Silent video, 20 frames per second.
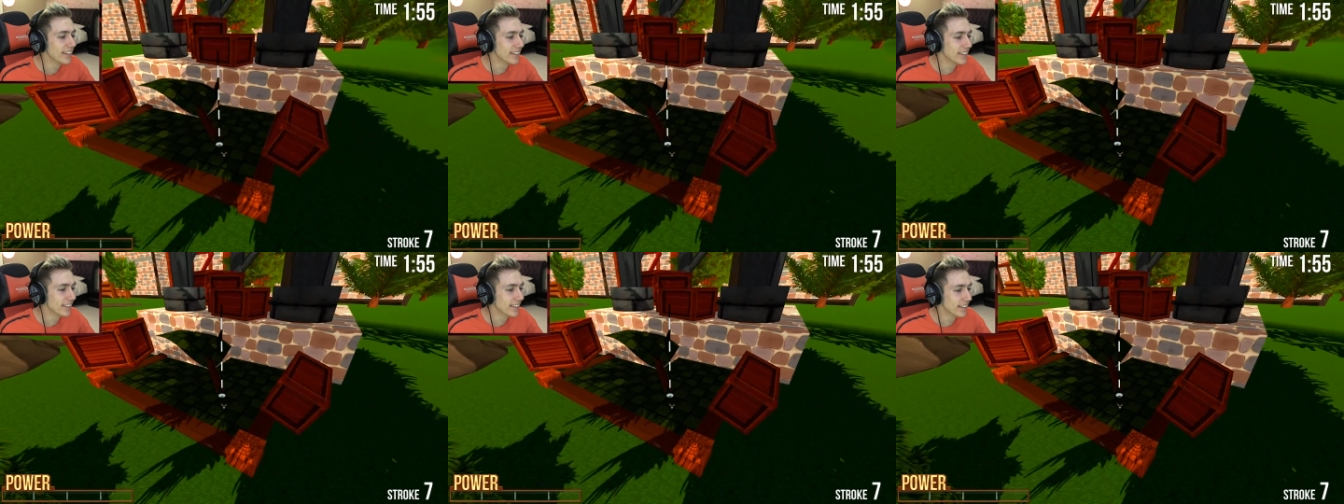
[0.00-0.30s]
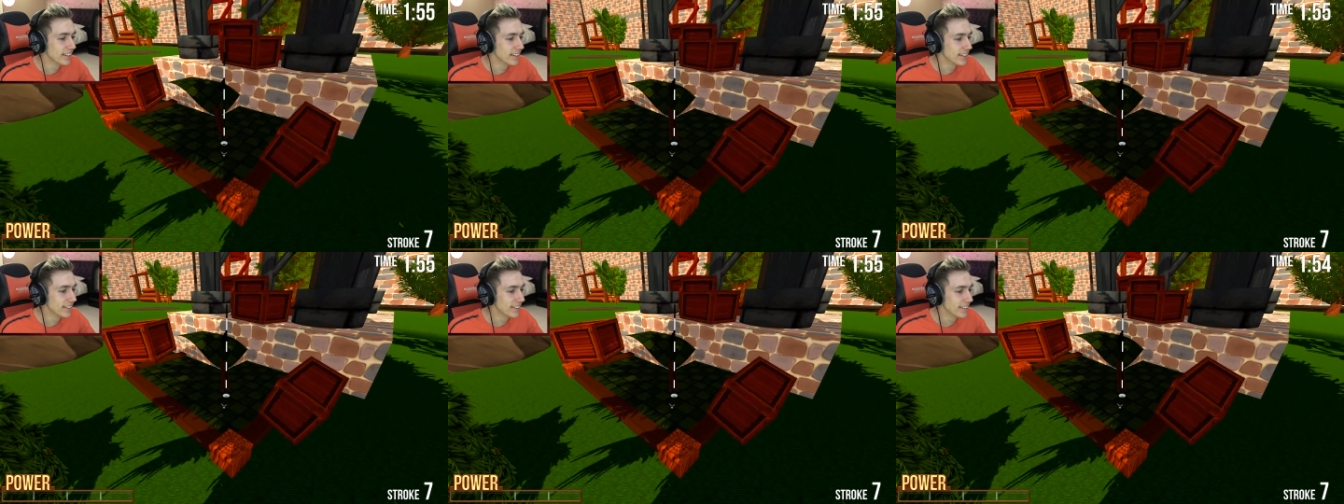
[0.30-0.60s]

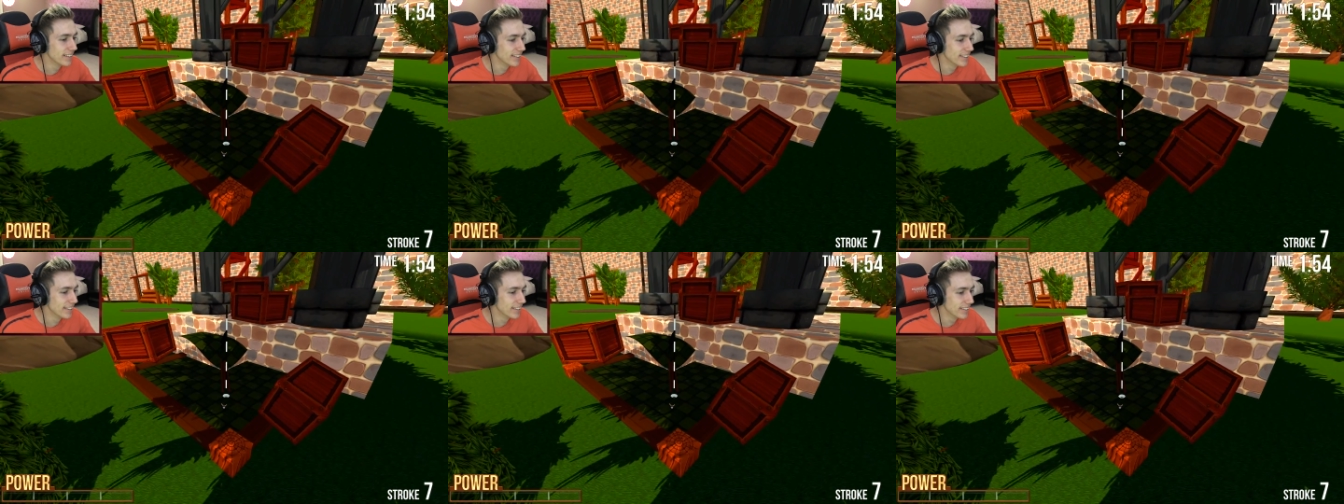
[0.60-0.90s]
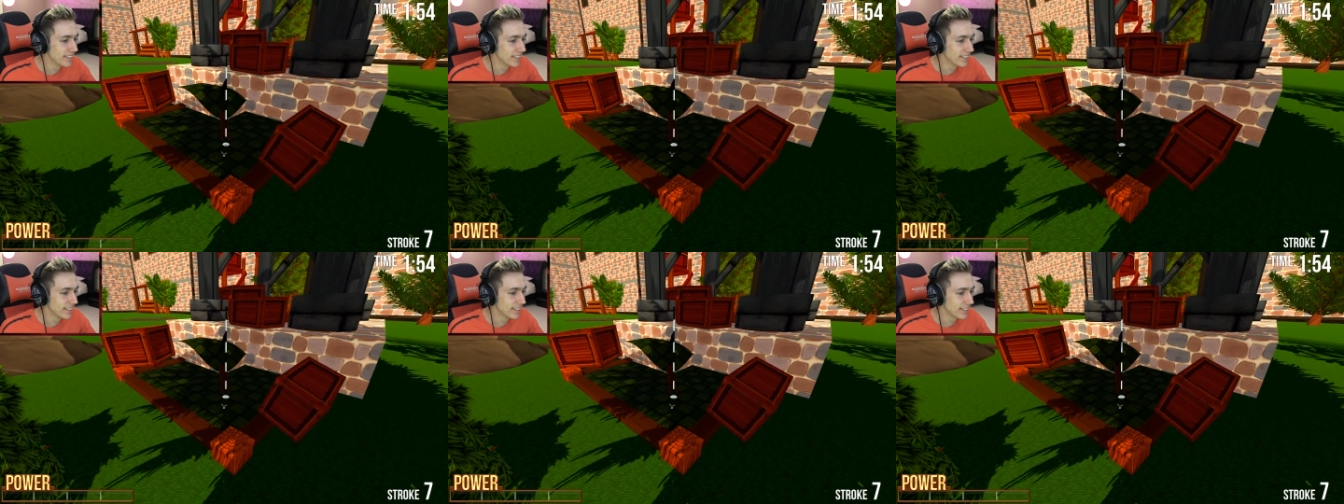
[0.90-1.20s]
Uh-huh.
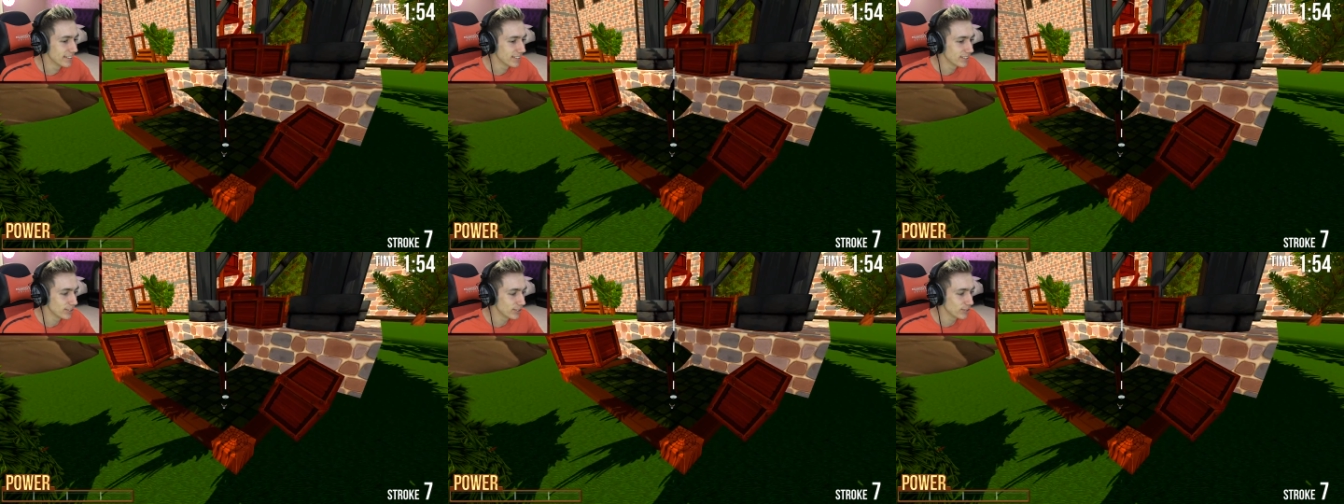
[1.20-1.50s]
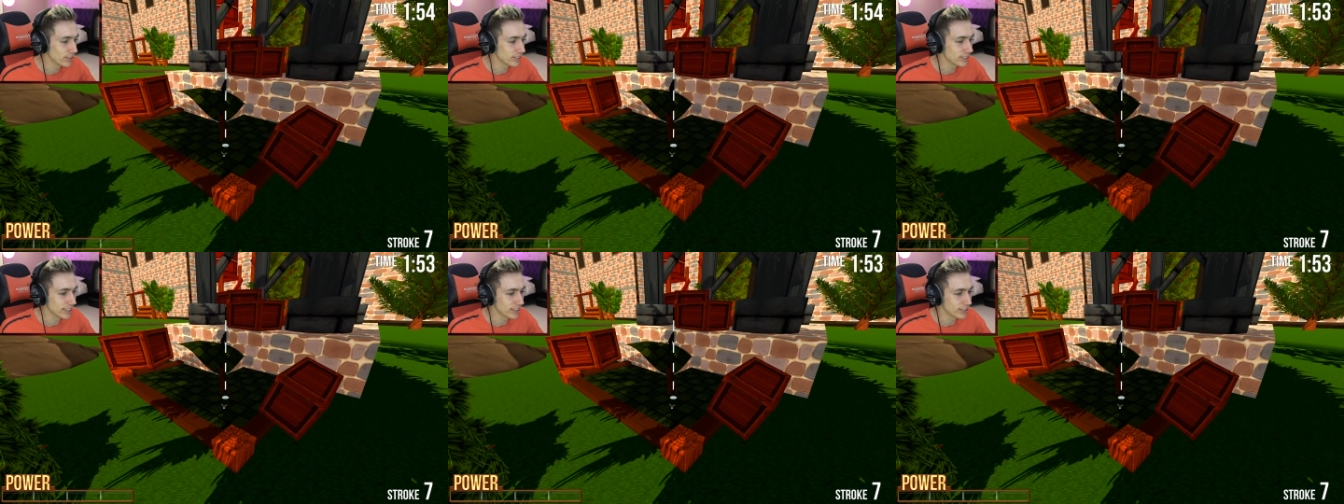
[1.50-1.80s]
you want
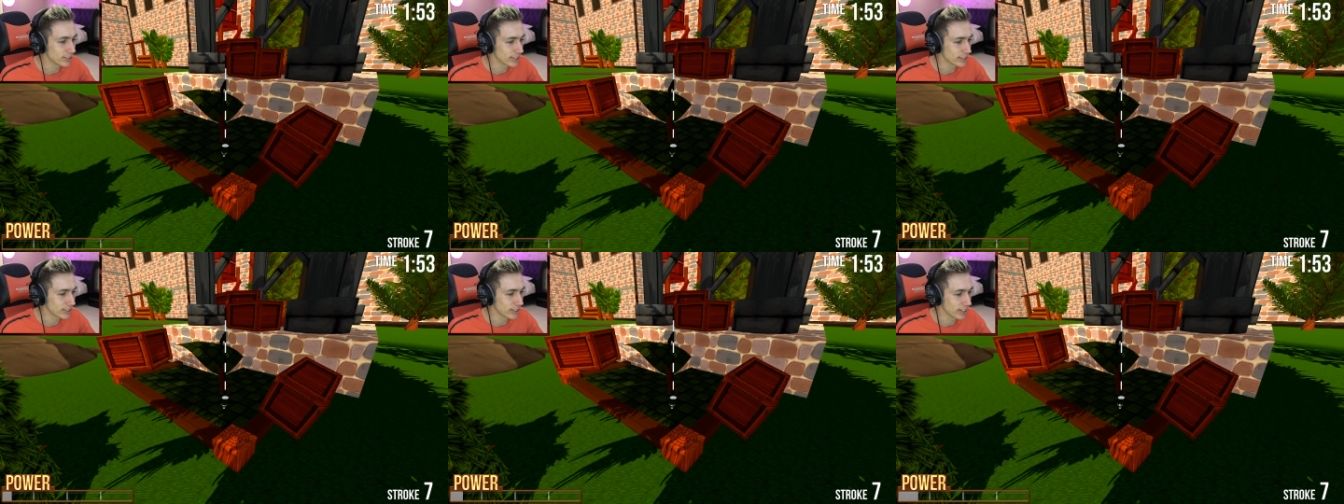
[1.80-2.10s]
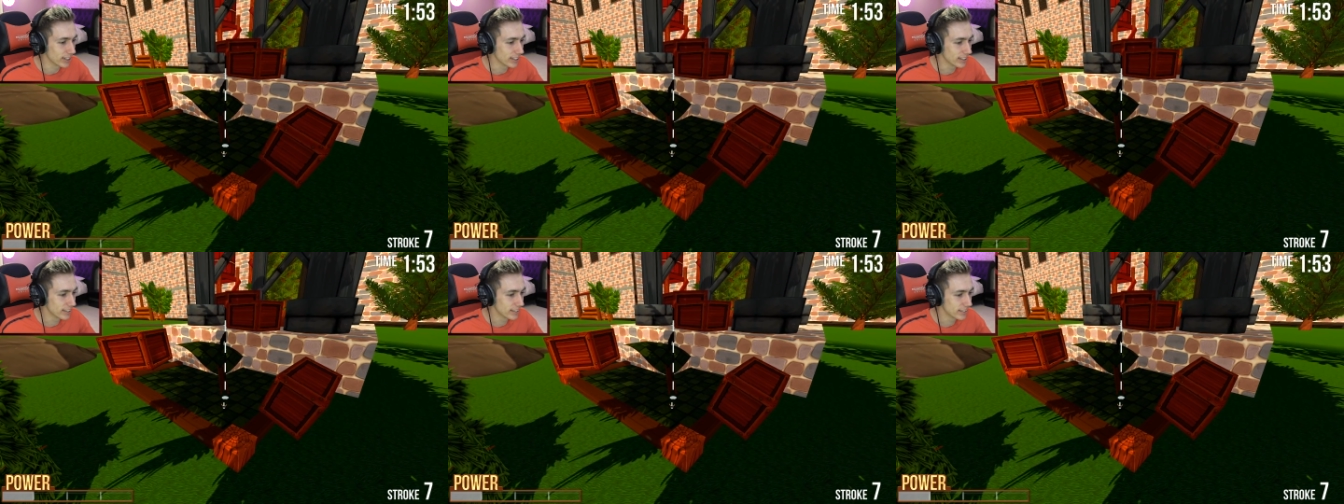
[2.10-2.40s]
to see a trick
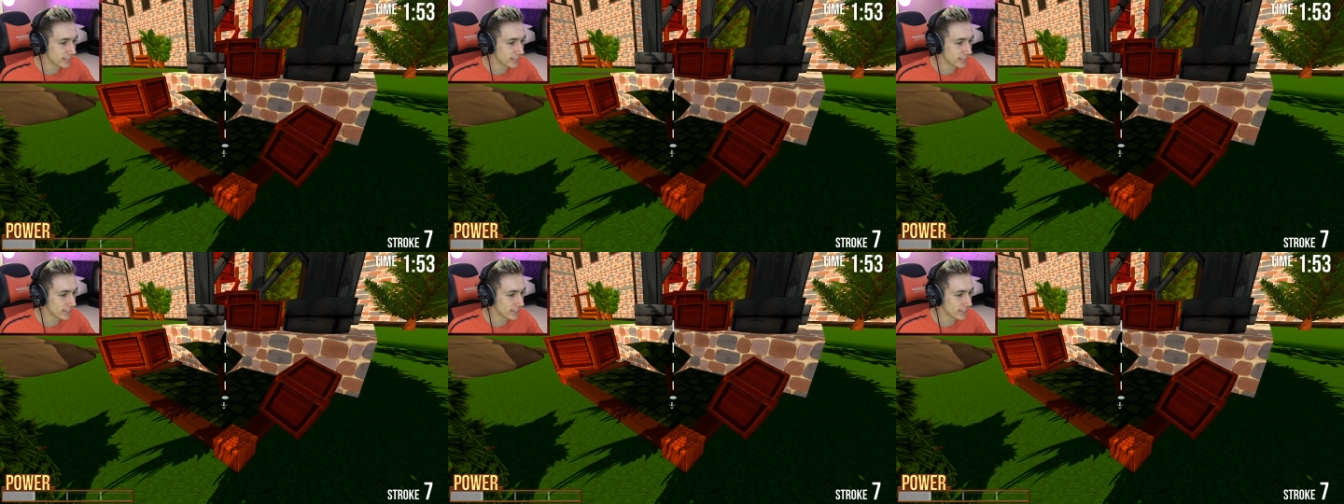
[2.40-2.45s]
shot?